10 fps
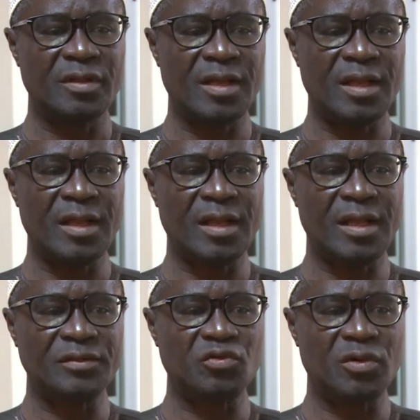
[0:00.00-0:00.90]
This
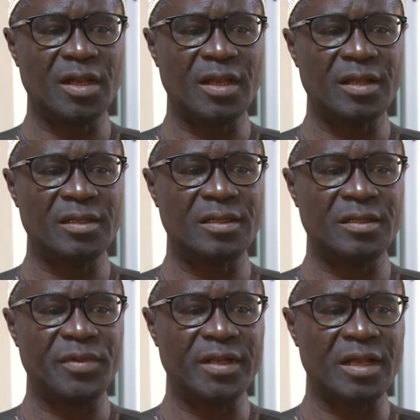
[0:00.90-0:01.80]
project supported the
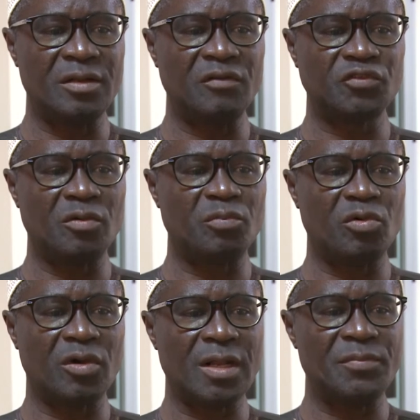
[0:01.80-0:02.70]
government of Senegal in
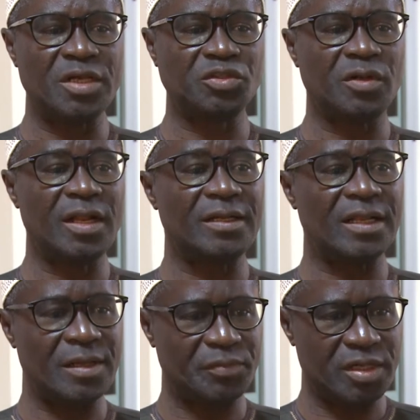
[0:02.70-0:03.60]
its adaptation
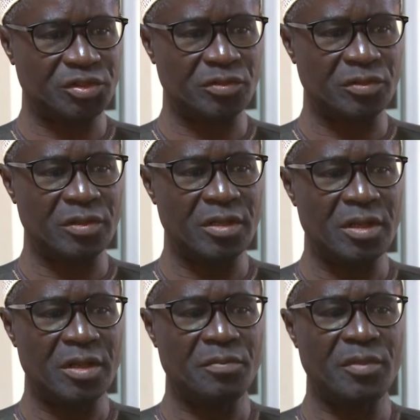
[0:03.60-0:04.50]
program,
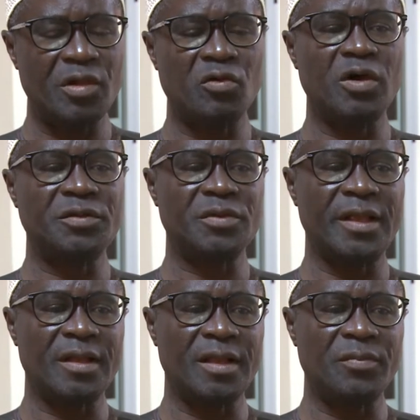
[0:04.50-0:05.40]
but also to
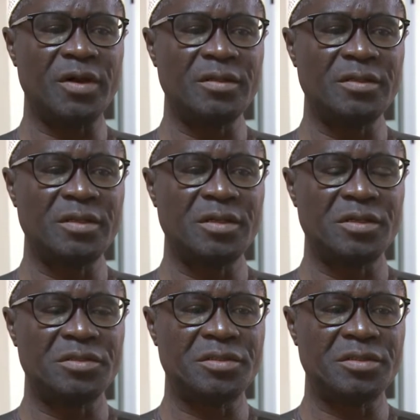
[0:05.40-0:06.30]
implement the
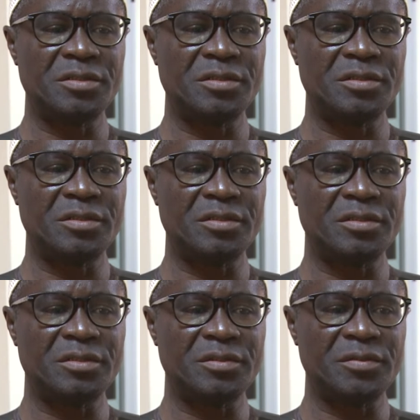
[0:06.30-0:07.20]
contribution program
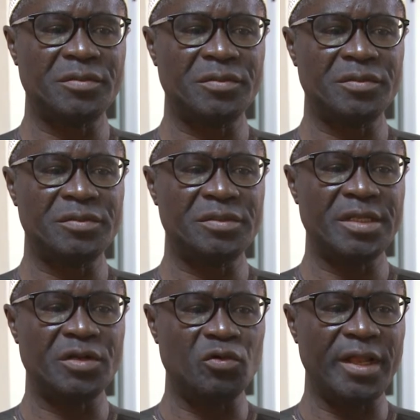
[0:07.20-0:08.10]
within the country.
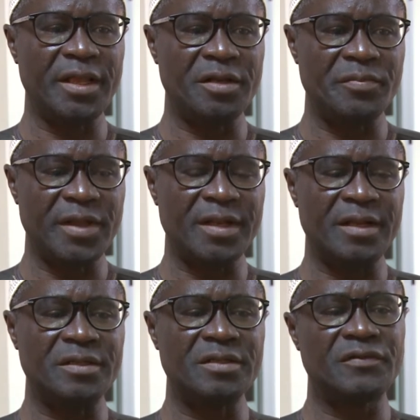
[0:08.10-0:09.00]
We are
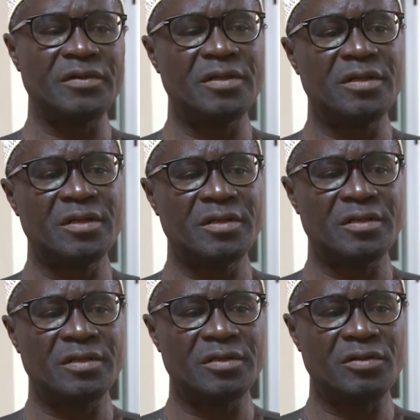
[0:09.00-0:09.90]
at around
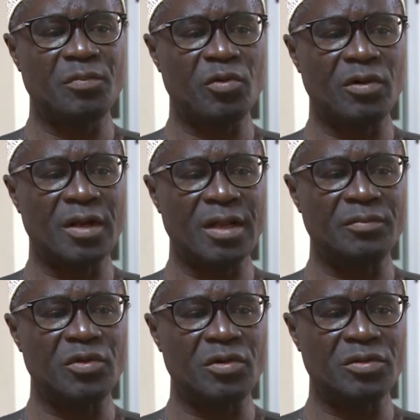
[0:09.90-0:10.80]

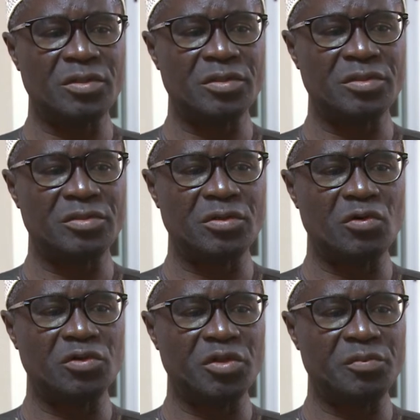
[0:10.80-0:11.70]
1,300
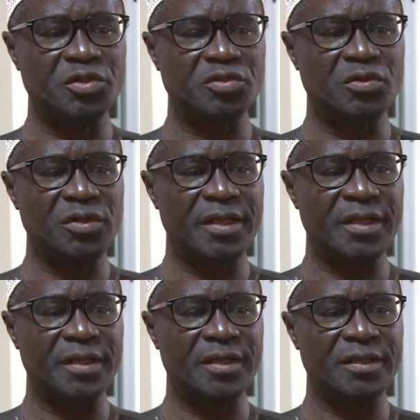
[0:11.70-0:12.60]
people on the
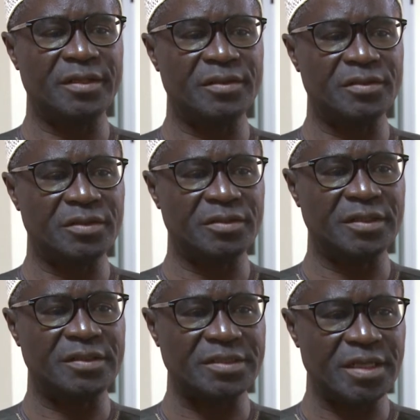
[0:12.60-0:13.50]
field and
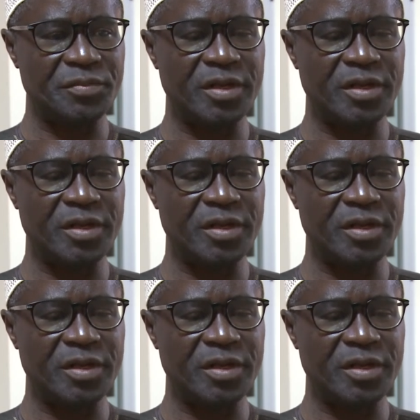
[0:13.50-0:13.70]
more than